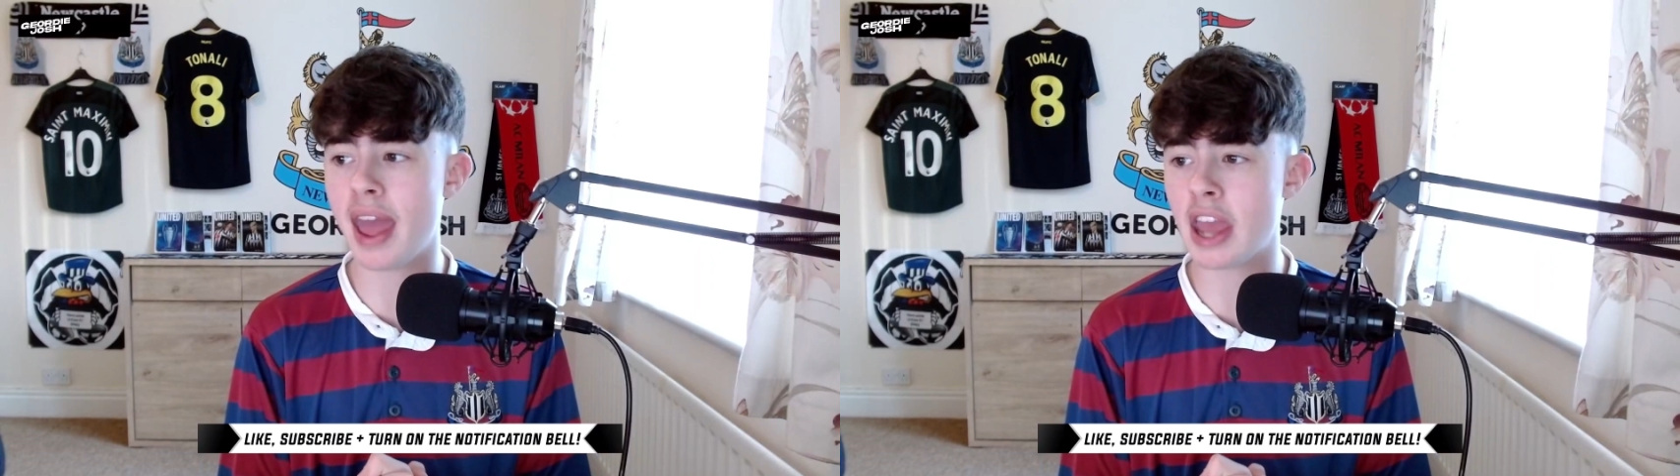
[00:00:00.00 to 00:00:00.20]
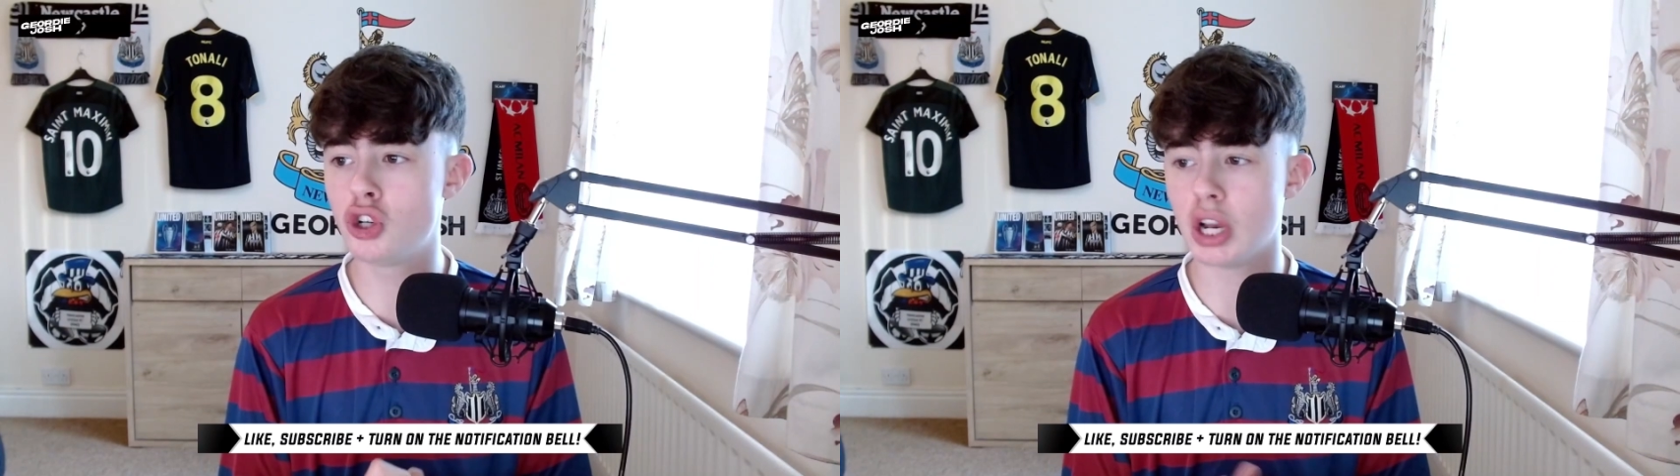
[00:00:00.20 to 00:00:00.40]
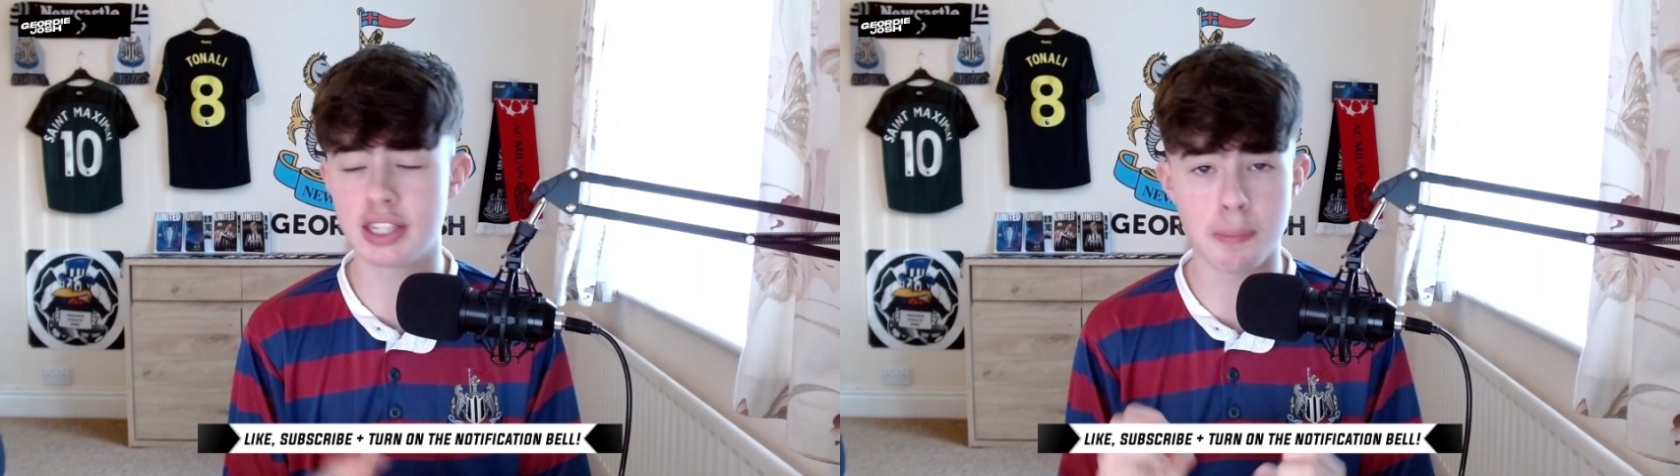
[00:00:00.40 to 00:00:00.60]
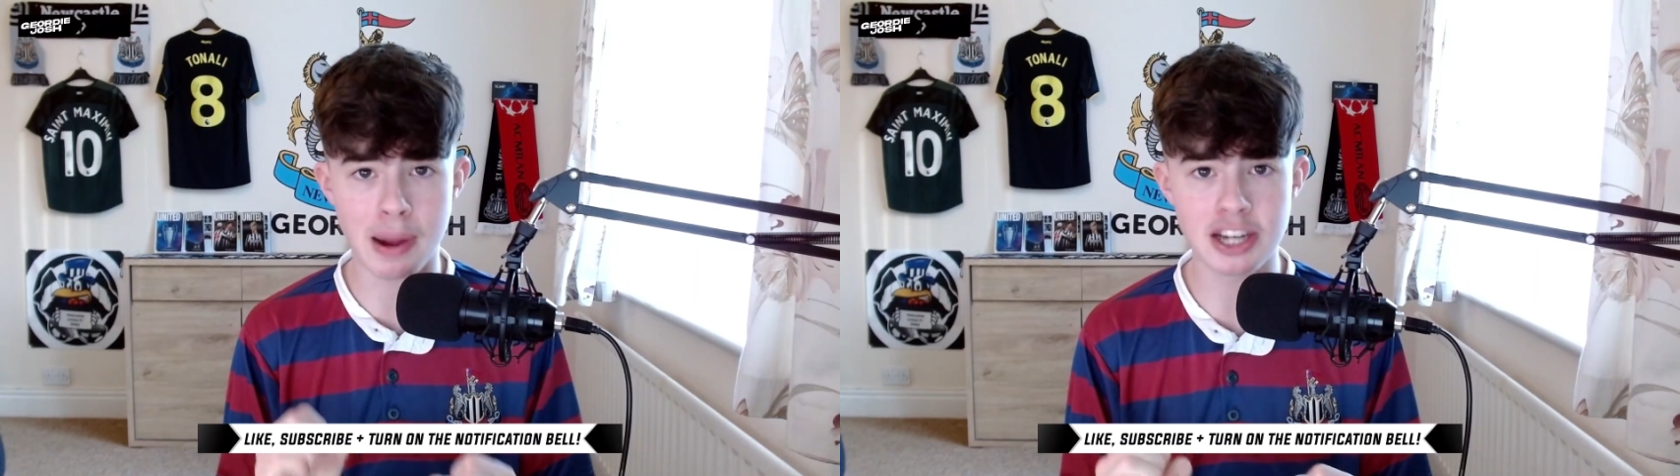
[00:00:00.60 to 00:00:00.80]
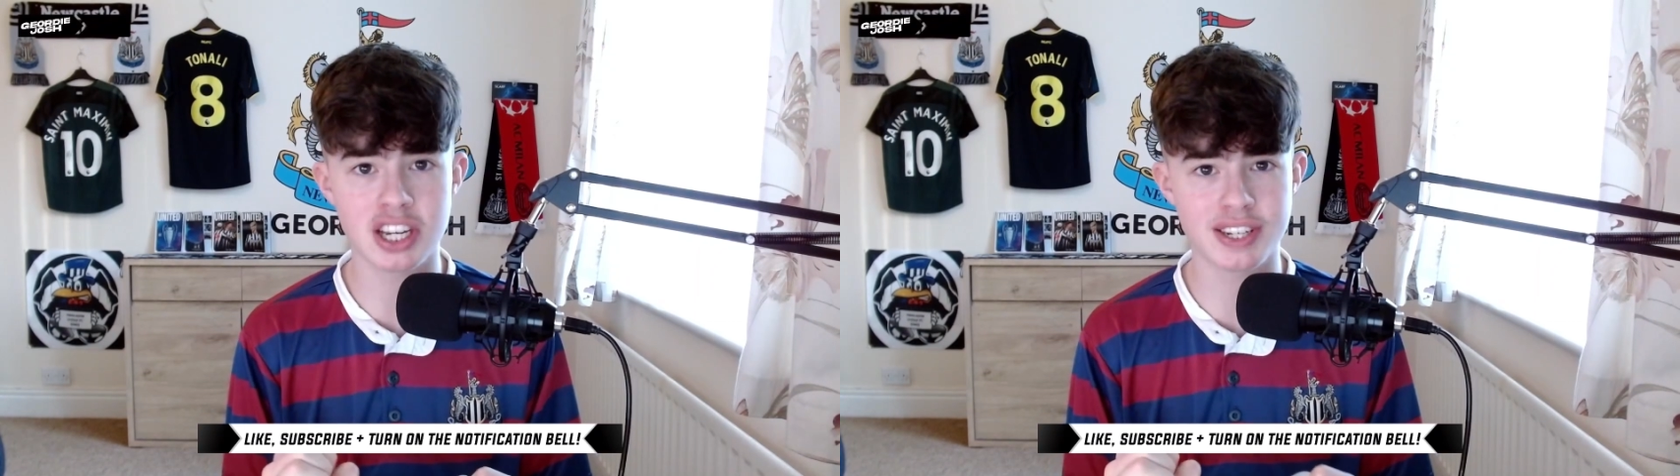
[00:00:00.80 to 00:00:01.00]
interest in
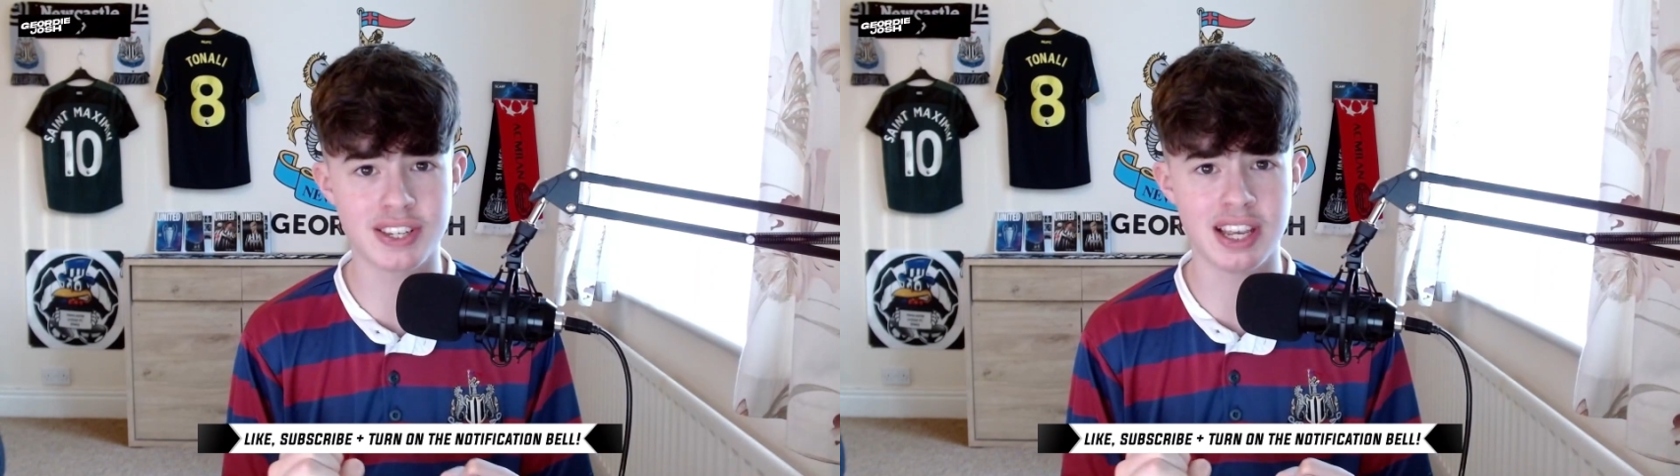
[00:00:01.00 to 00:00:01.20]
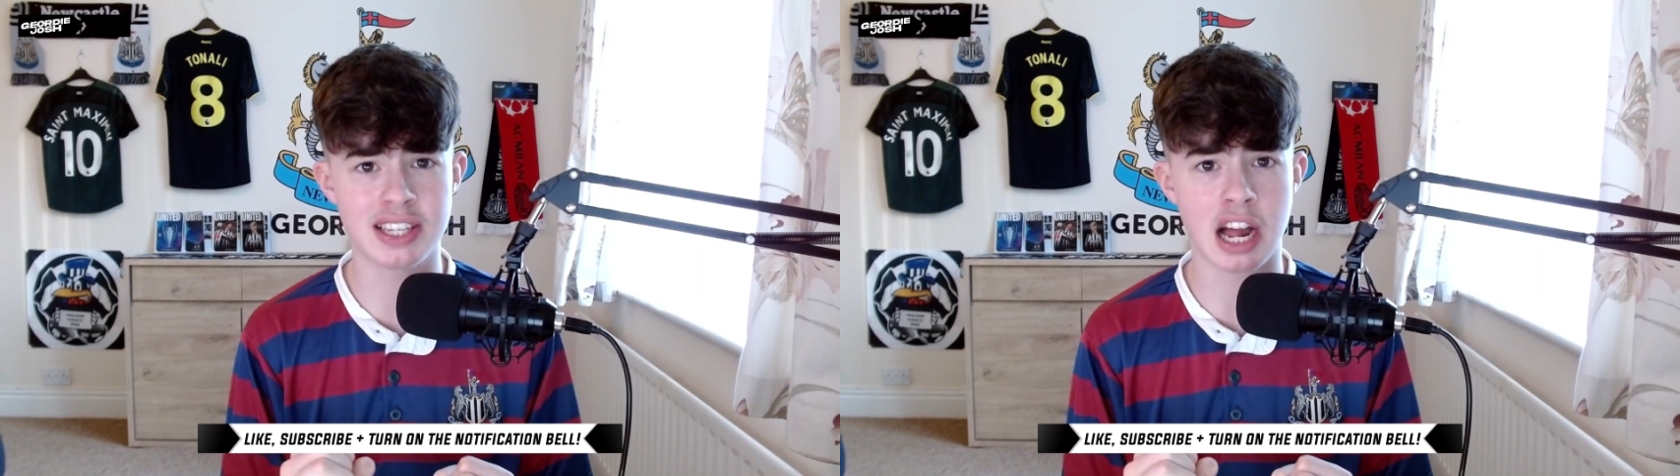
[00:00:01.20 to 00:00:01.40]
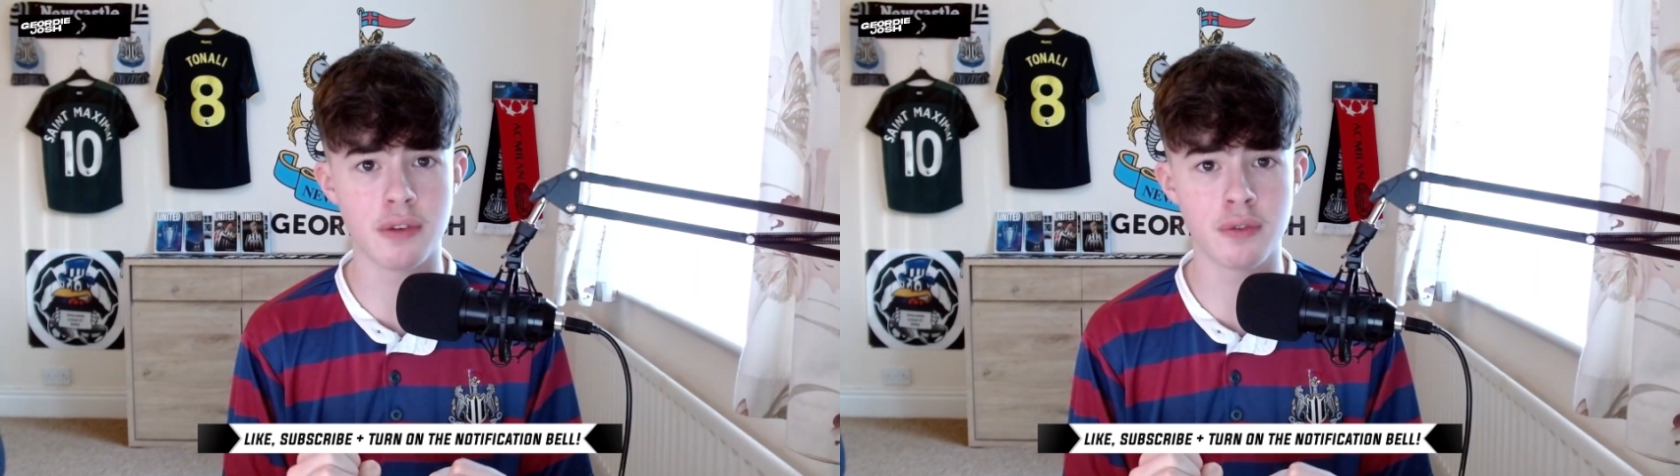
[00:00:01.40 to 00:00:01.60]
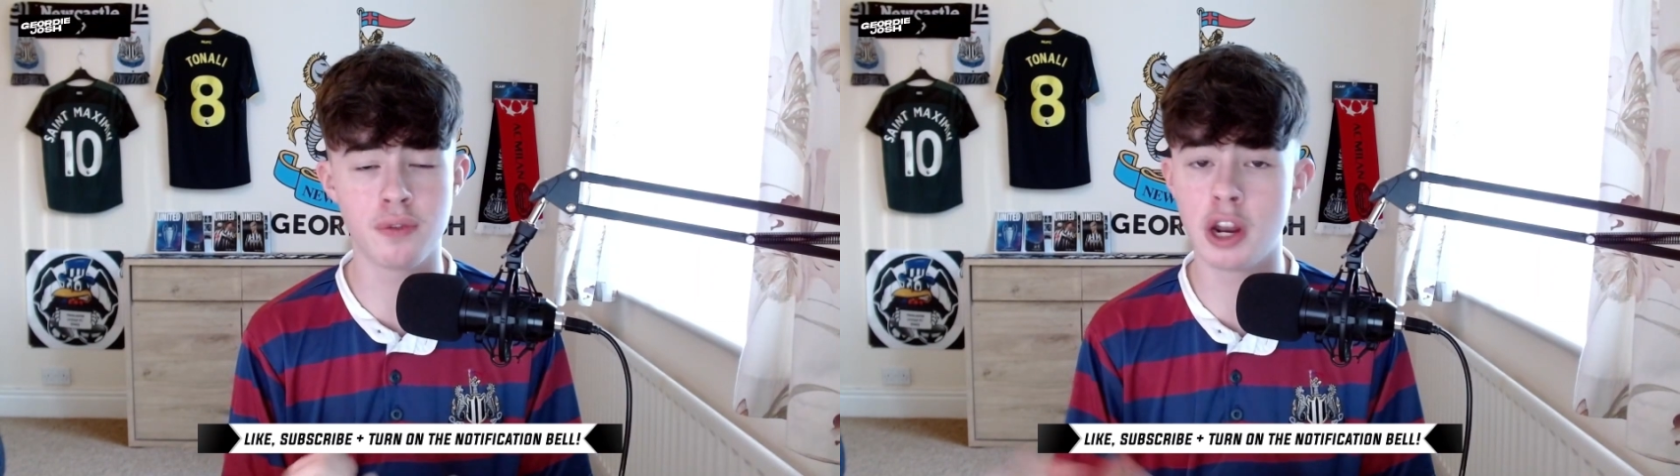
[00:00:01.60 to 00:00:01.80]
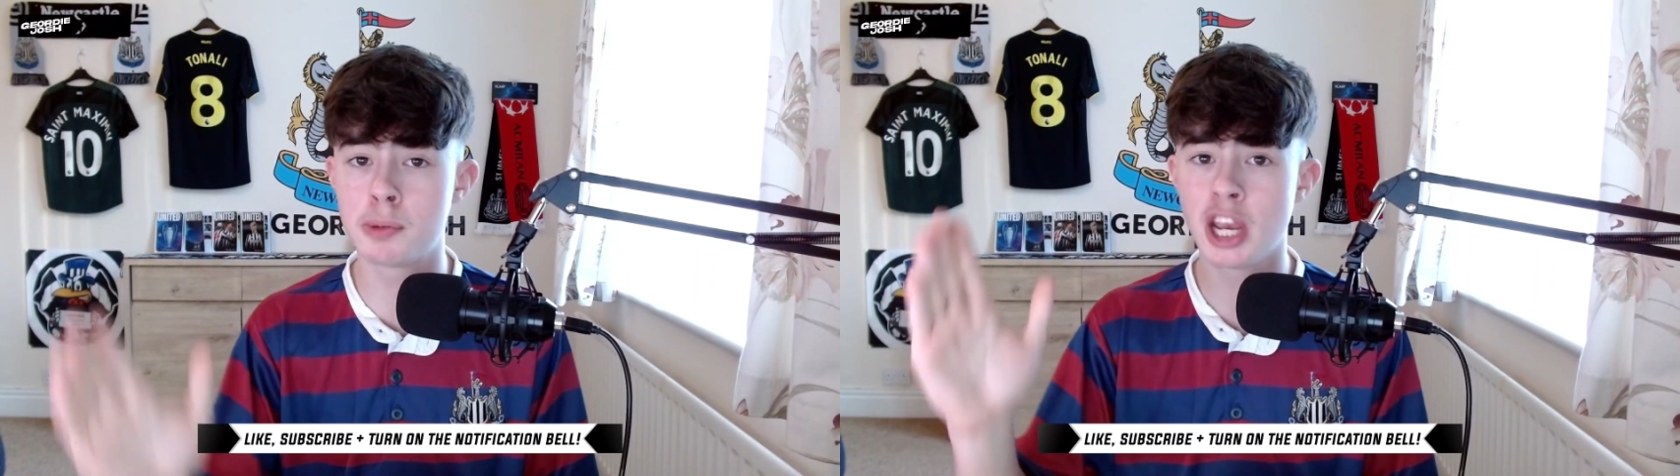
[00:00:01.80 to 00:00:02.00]
Manchester City's Kalvin
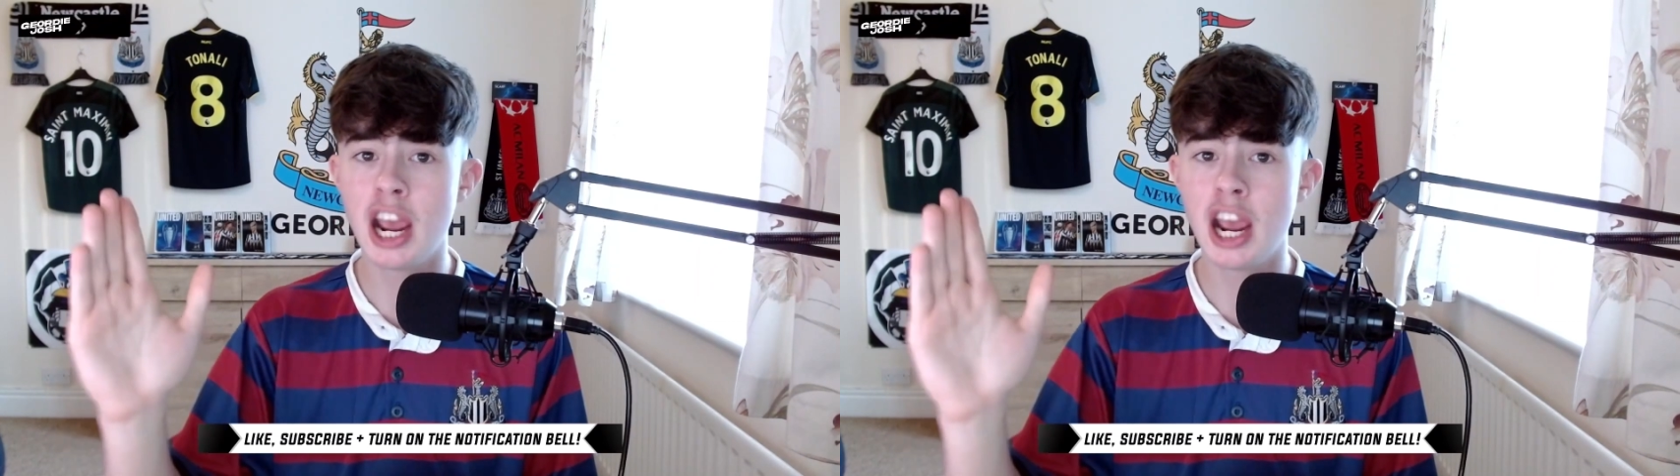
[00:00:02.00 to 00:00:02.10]
Phillips.